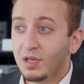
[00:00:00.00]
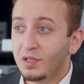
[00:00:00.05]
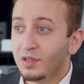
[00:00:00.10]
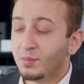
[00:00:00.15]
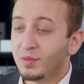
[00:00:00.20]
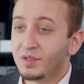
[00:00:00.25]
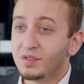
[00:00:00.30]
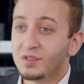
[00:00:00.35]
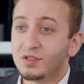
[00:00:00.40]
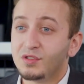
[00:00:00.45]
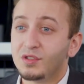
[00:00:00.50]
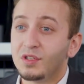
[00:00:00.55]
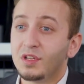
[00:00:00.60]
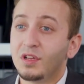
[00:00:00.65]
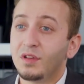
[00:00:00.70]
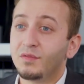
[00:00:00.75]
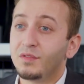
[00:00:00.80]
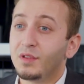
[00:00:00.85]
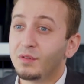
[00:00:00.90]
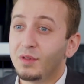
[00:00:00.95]
the
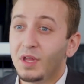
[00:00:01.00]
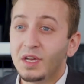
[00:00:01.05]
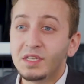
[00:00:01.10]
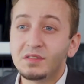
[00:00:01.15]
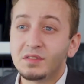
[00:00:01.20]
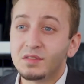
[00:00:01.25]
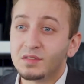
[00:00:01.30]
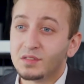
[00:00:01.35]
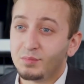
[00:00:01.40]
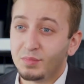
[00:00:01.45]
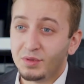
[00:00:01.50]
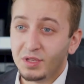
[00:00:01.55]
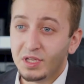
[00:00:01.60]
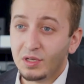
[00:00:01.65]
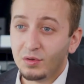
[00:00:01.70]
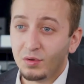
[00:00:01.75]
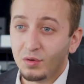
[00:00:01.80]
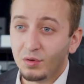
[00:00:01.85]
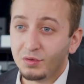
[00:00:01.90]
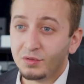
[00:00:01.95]
positioning of the license
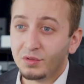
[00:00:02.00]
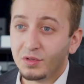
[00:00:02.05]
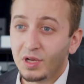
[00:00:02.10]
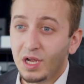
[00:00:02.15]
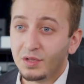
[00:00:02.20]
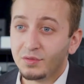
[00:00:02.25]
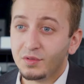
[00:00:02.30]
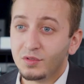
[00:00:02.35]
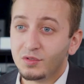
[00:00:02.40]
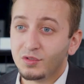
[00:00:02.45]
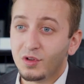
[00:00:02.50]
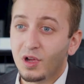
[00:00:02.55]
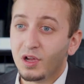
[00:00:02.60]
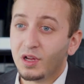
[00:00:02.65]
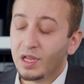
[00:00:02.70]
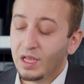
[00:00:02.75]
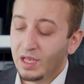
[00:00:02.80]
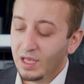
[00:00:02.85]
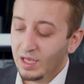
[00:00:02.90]
plate holder on the truck.